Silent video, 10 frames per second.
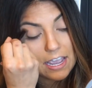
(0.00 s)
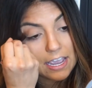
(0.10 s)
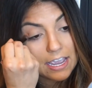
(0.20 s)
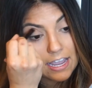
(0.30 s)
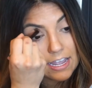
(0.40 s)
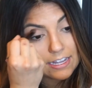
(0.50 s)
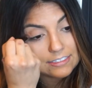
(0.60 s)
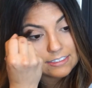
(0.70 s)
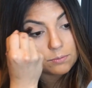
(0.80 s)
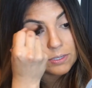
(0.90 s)

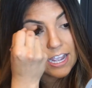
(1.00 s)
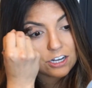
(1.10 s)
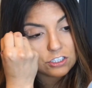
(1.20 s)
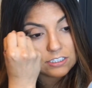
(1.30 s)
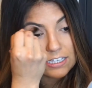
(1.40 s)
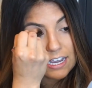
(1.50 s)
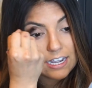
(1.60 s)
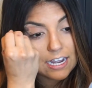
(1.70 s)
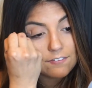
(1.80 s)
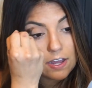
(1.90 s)
and we actually
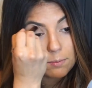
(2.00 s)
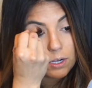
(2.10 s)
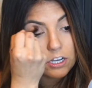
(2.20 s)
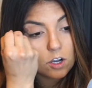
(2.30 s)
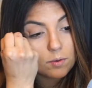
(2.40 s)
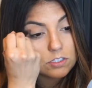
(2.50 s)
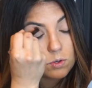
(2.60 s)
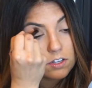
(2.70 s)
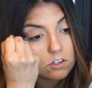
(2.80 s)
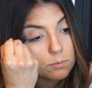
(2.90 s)
kind of upgraded our
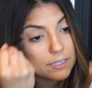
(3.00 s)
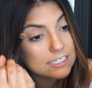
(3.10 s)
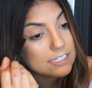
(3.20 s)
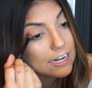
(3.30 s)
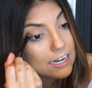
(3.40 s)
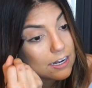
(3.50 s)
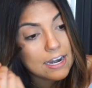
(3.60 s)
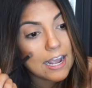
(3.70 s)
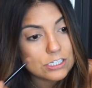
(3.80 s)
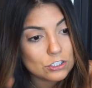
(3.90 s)
resort a little bit, stayed at
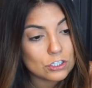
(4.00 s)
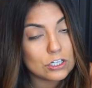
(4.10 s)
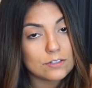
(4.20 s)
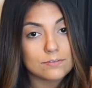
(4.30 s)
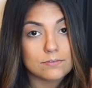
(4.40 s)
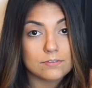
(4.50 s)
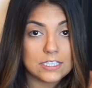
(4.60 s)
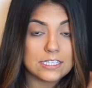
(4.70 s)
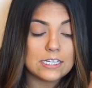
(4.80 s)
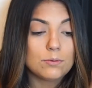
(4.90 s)
a nicer
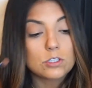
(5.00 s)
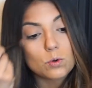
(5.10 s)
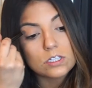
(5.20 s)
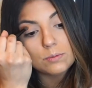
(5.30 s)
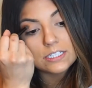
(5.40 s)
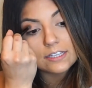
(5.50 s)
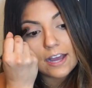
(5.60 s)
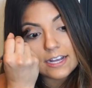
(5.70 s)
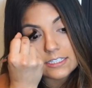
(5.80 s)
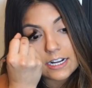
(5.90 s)
Disney resort than we did
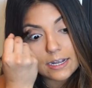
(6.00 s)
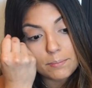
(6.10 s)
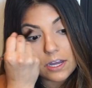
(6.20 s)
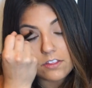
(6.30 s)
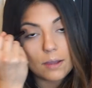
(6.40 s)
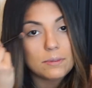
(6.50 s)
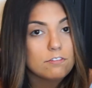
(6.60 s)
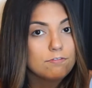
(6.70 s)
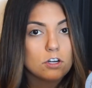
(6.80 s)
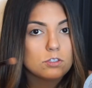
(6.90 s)
last time, but I mean
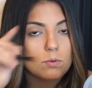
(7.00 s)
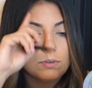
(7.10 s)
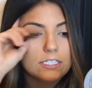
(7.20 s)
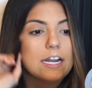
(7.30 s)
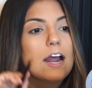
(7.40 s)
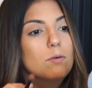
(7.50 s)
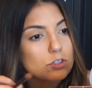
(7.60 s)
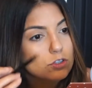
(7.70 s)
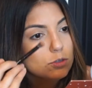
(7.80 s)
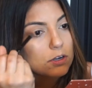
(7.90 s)
the first one we stayed at
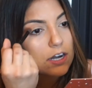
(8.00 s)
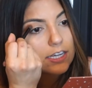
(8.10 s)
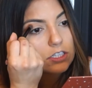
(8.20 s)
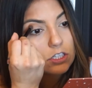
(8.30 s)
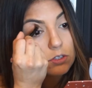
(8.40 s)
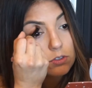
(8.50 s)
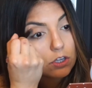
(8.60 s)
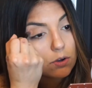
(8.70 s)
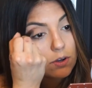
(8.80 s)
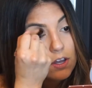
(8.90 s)
was super nice too,
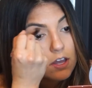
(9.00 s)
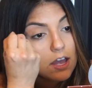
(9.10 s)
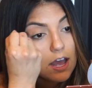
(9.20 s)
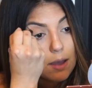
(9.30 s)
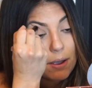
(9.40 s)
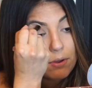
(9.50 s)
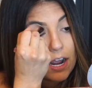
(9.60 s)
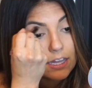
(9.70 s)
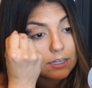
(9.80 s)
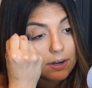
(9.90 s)
so I would
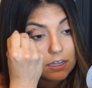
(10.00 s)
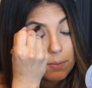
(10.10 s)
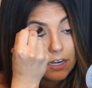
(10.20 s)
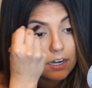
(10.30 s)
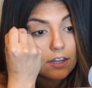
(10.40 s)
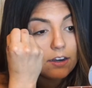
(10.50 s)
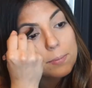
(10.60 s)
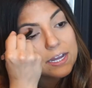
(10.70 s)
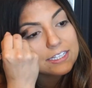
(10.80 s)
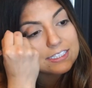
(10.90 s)
highly recommend it.
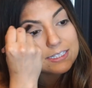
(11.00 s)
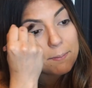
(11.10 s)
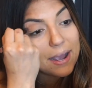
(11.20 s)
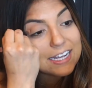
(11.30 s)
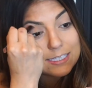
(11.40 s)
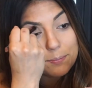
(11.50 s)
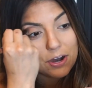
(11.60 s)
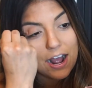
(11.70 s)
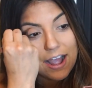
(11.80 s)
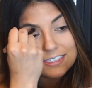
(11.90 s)
But to my
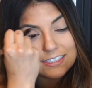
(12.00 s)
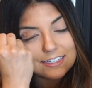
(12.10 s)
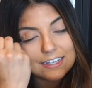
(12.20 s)
surprise,